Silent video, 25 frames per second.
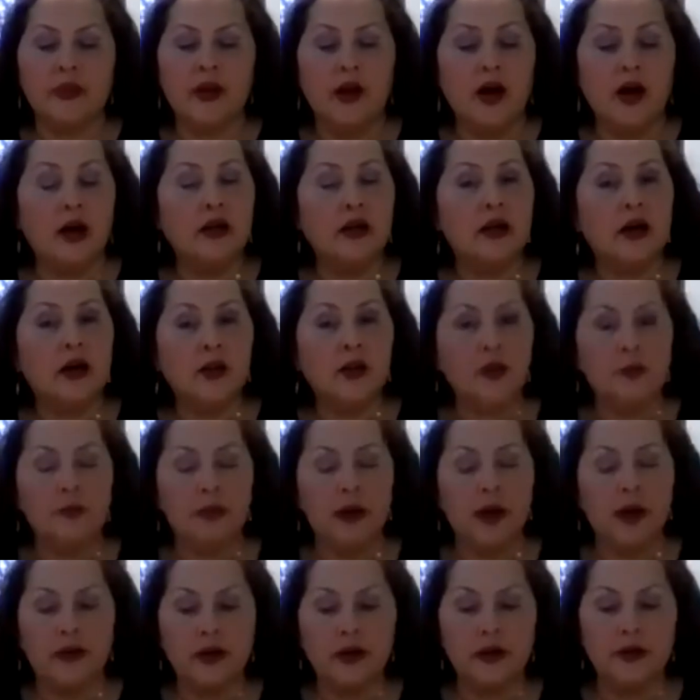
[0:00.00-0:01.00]
Another
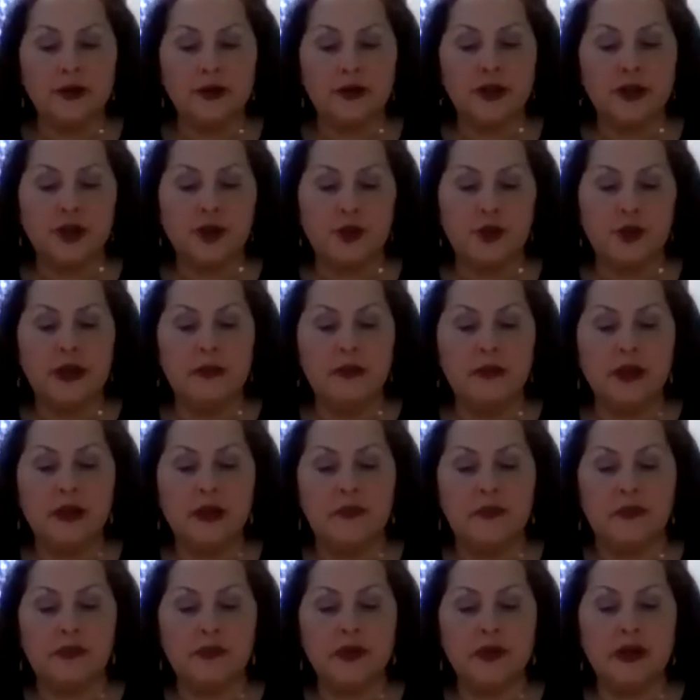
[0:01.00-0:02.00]
barrier to treatment
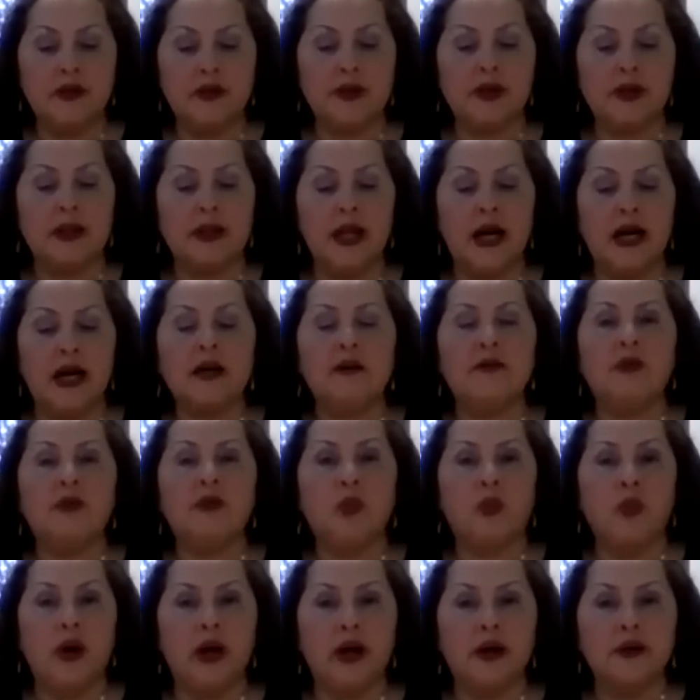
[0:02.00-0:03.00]
is a lack of
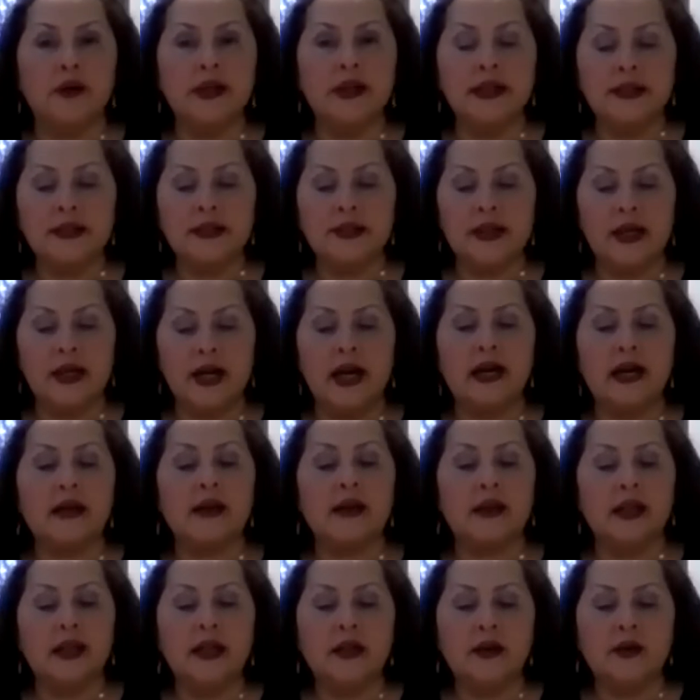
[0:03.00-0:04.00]
awareness and
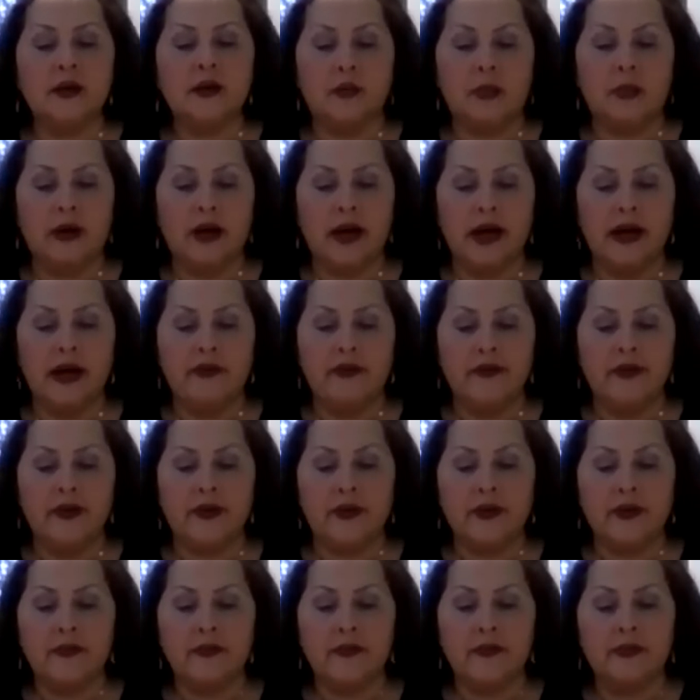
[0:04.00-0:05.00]
clinical behavior.
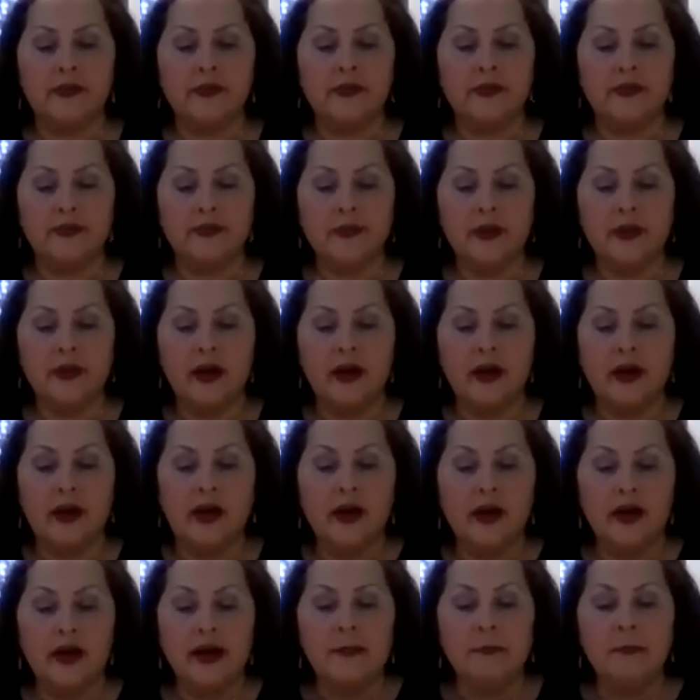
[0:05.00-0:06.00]

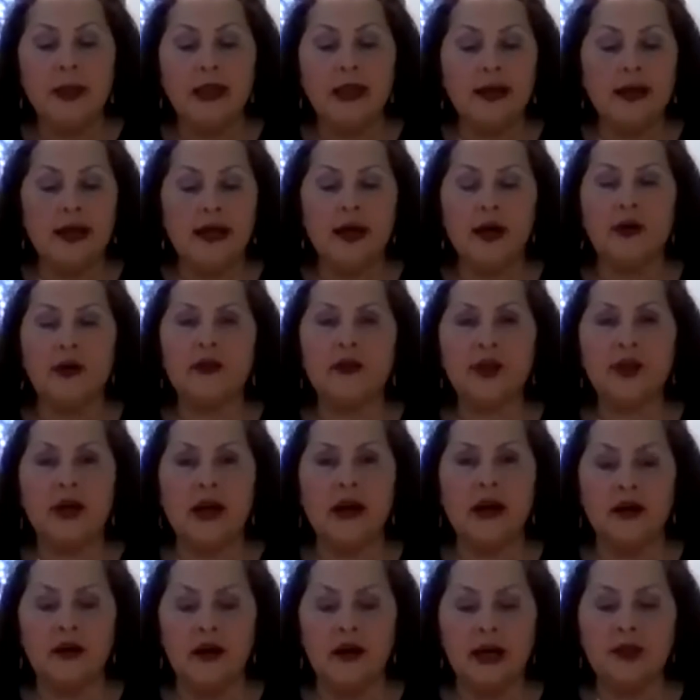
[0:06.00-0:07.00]
Many
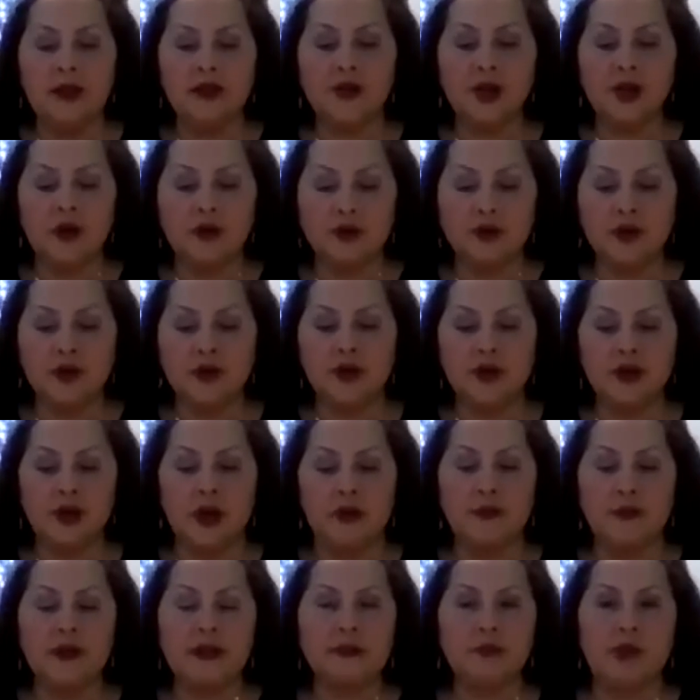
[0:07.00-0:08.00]
healthcare and social
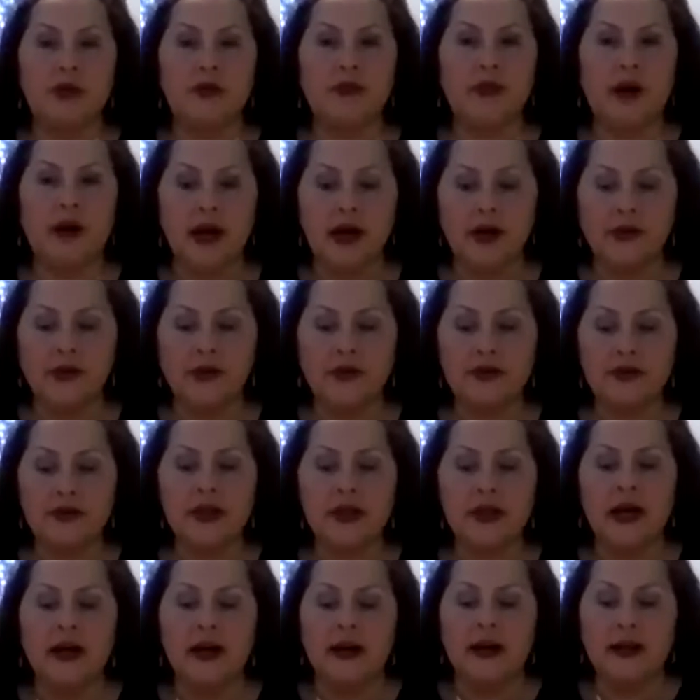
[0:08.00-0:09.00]
service providers
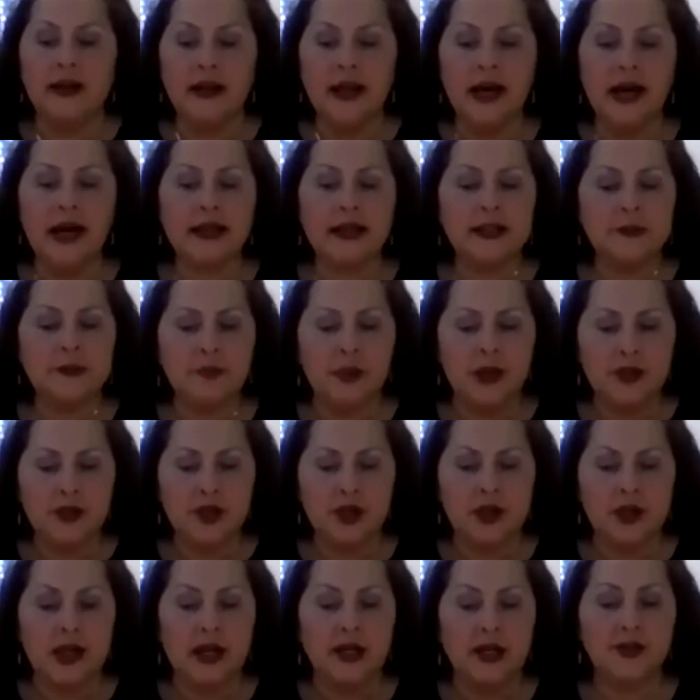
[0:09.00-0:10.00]
lack
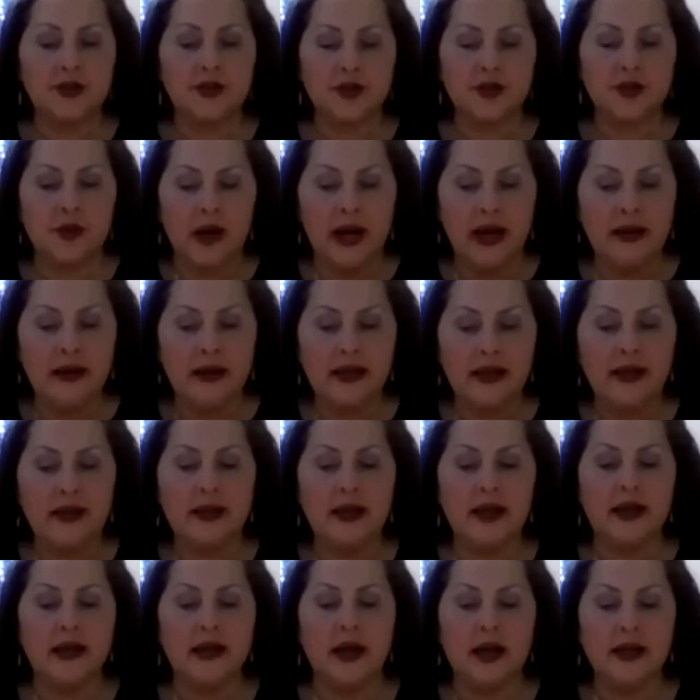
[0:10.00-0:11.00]
specialized training
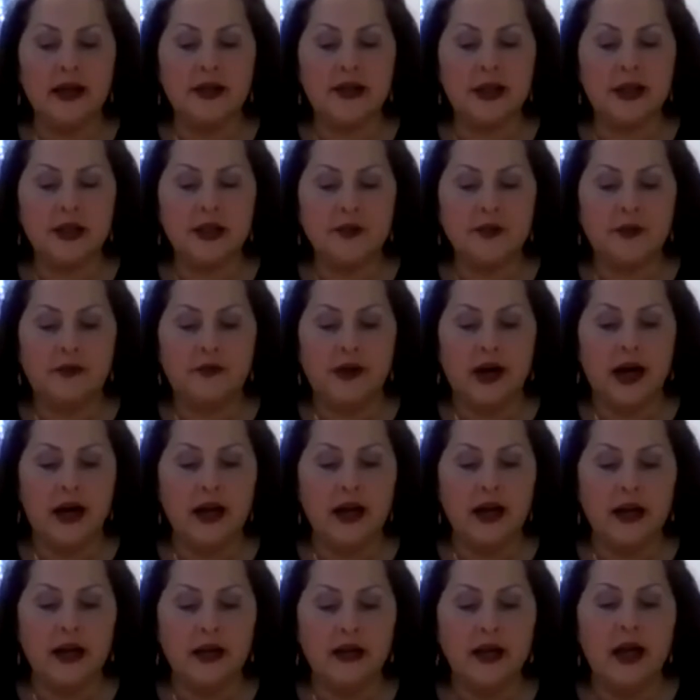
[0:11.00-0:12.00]
in
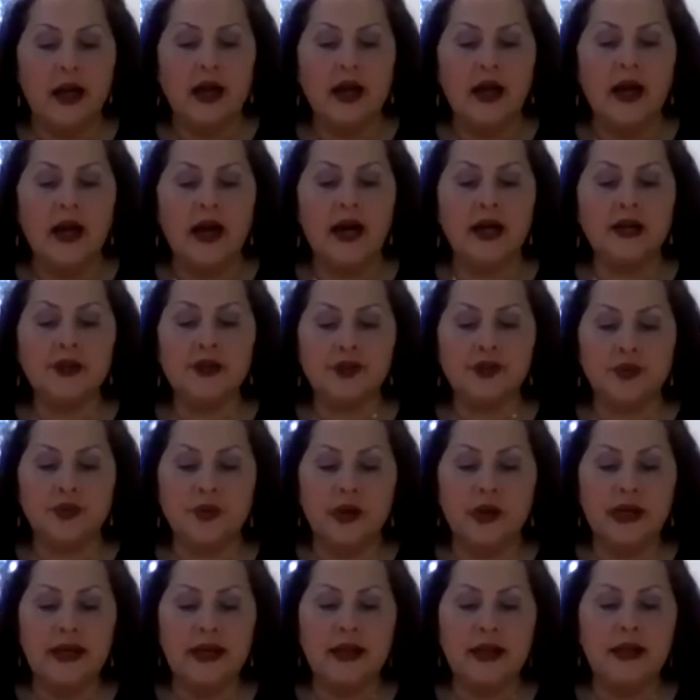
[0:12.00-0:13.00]
identifying and
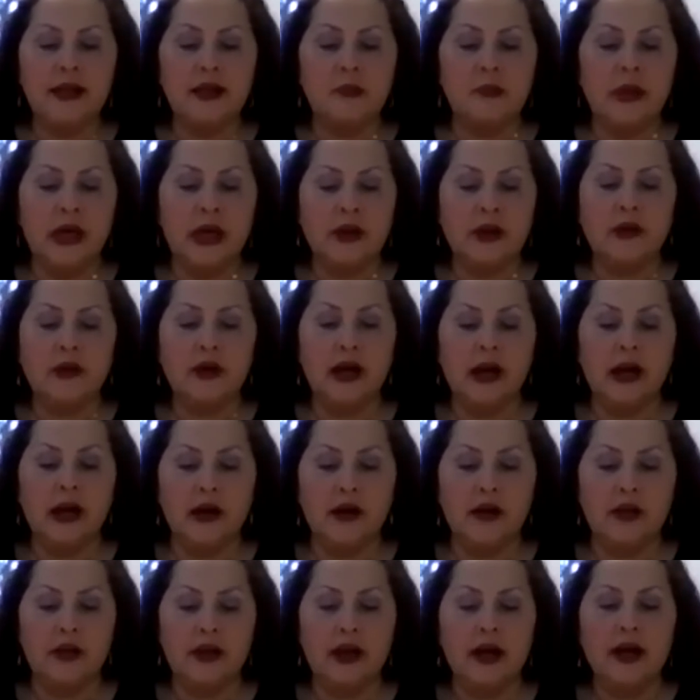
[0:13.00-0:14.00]
treating mental
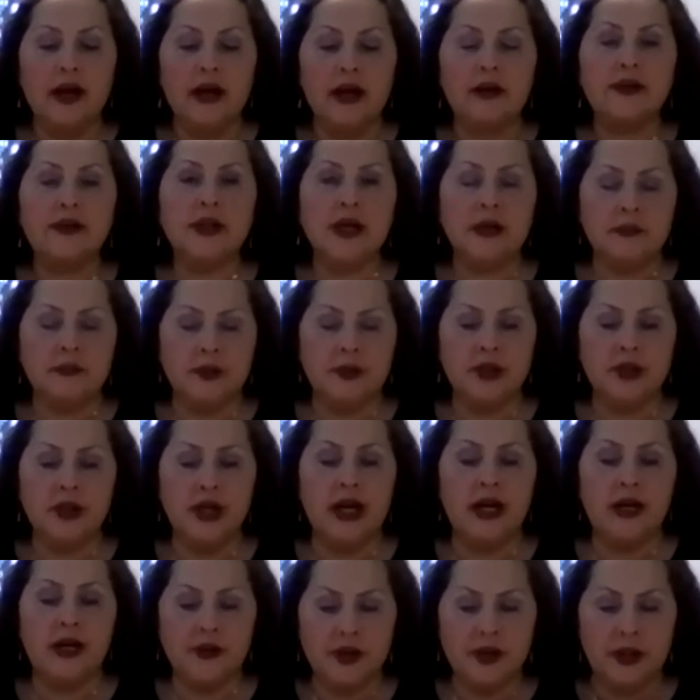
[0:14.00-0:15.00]
health
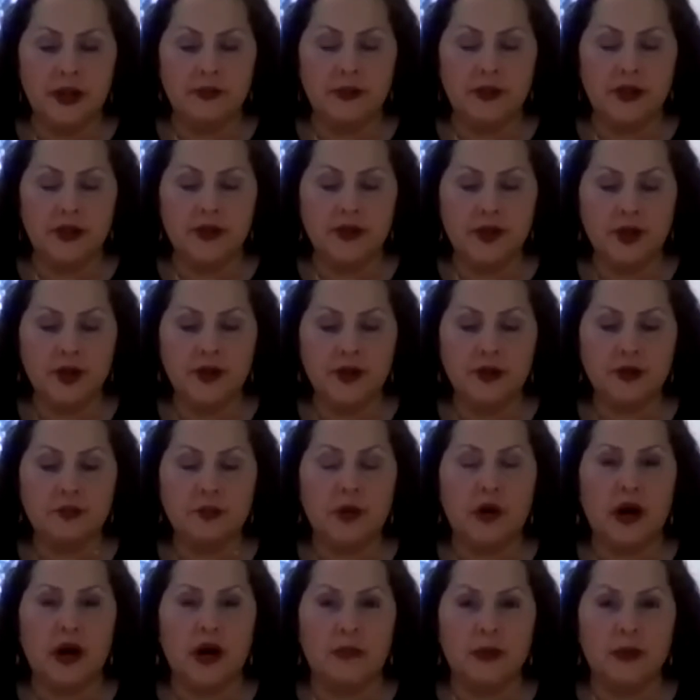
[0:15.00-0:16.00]
and substance use
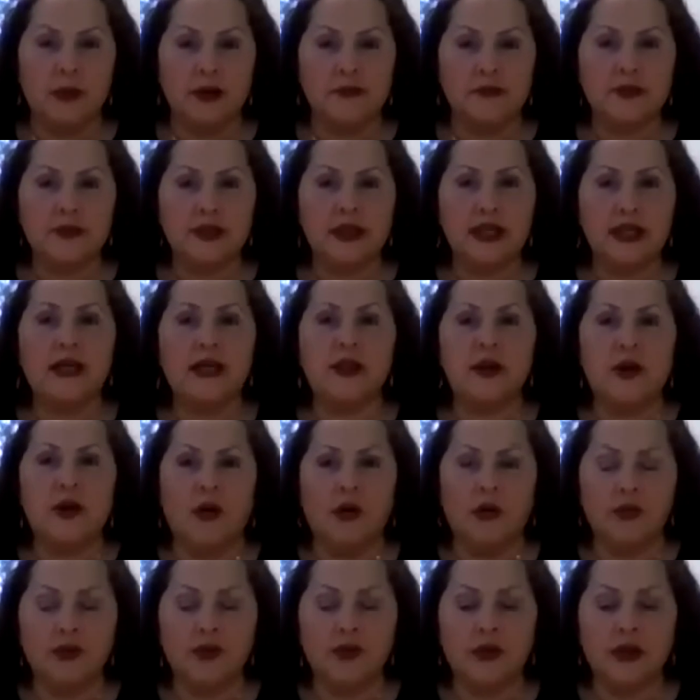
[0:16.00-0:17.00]
problems in
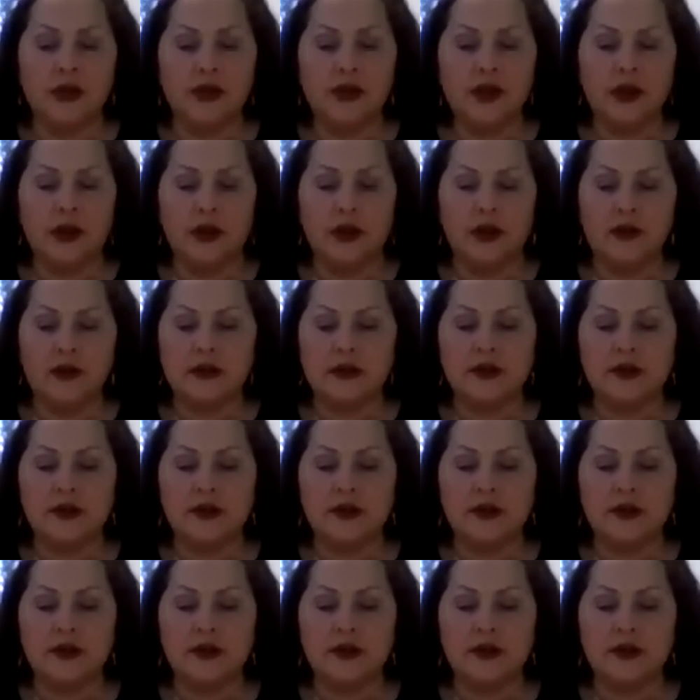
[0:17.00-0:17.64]
older adults.